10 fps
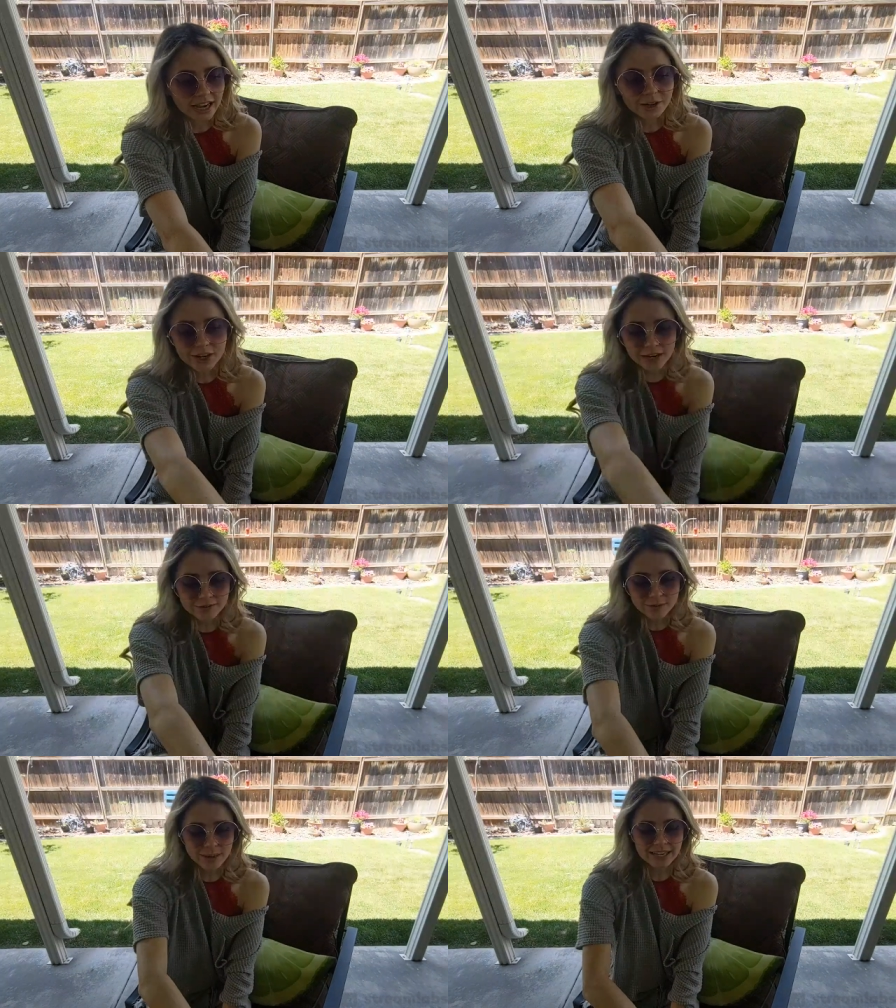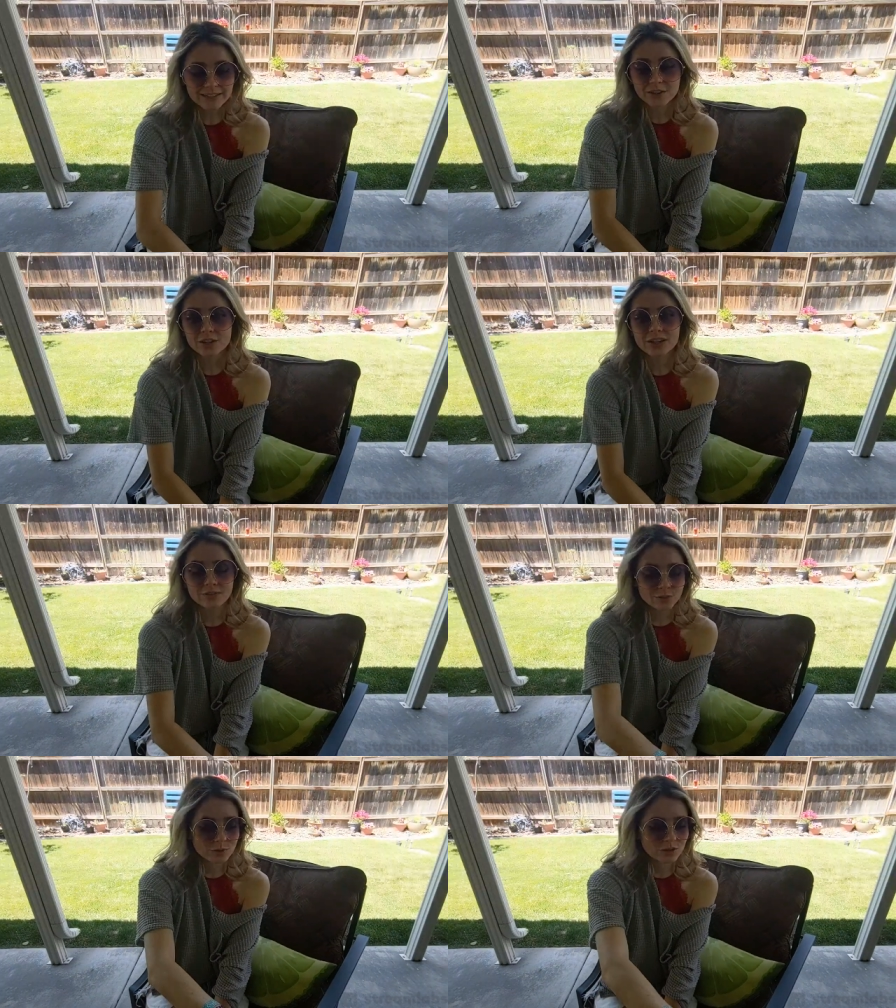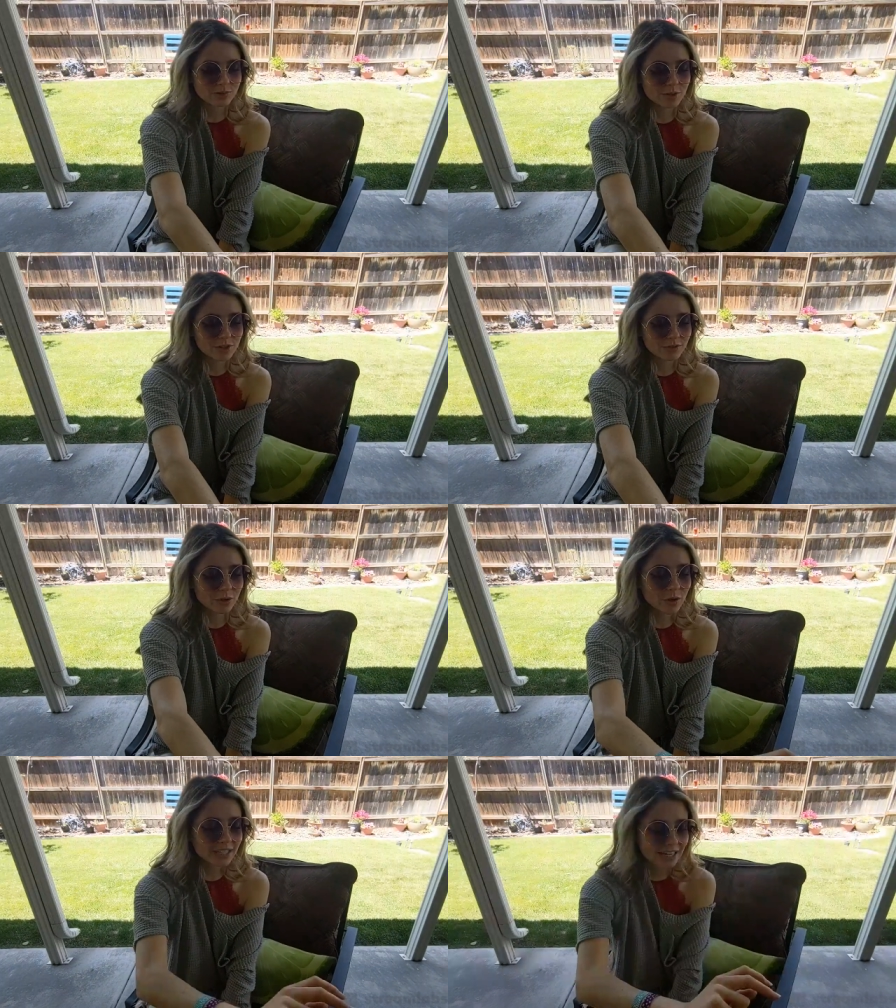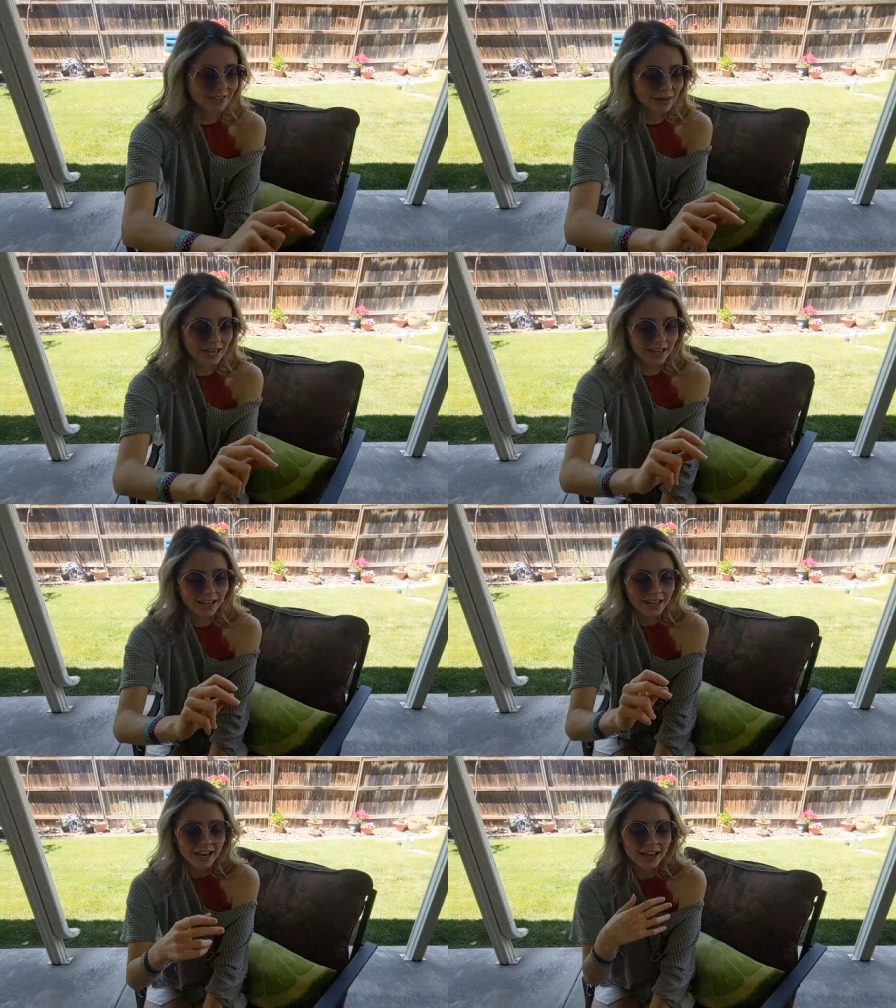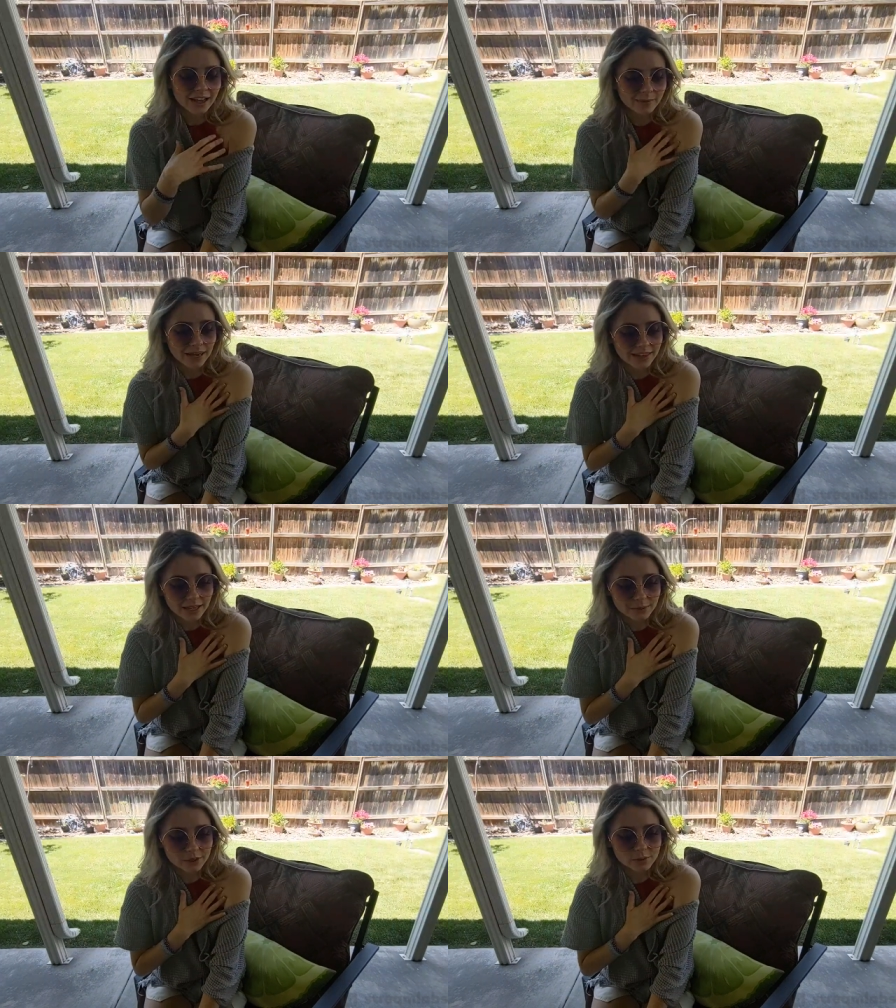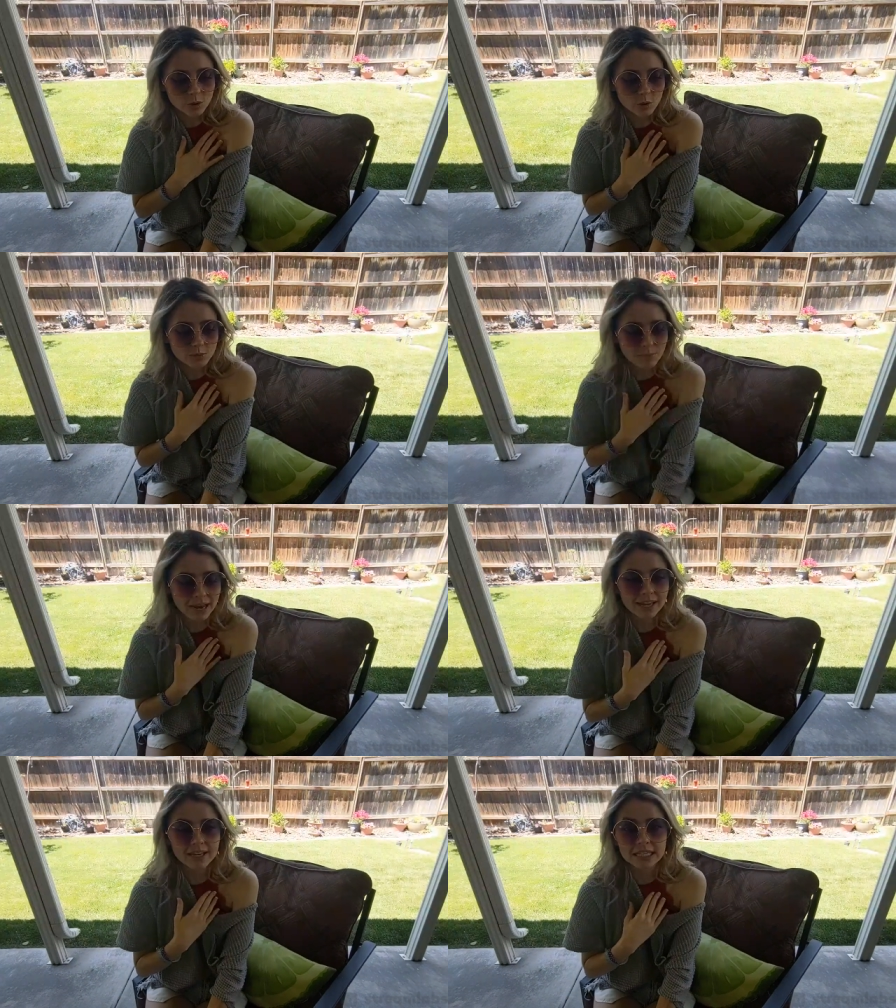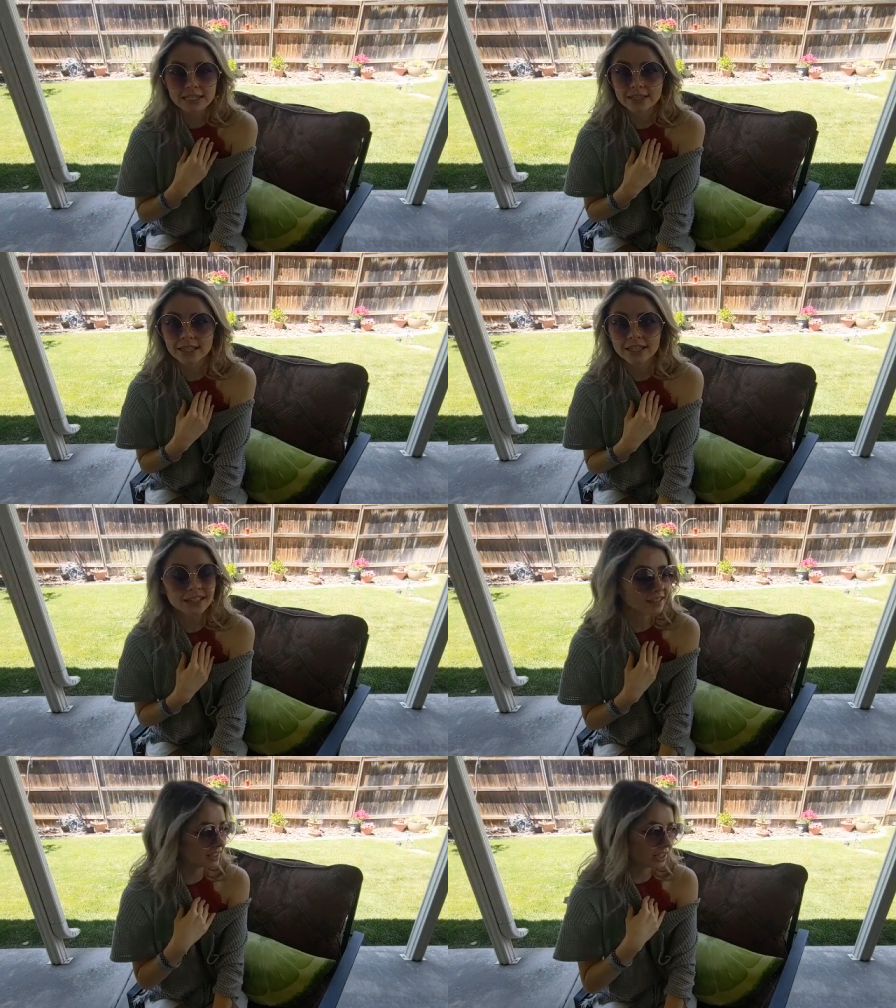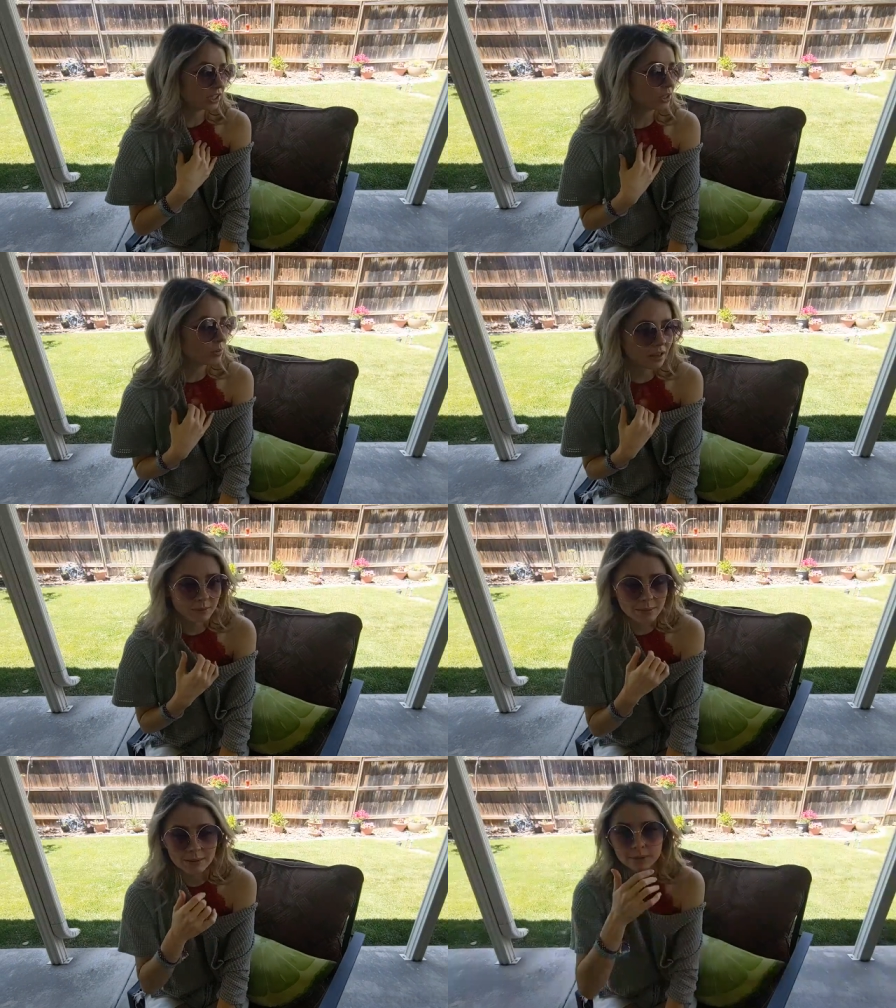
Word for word: I don't care if your mic isn't good enough to record music. Record it anyway. Um, I think I'm gonna record my singing here while I'm at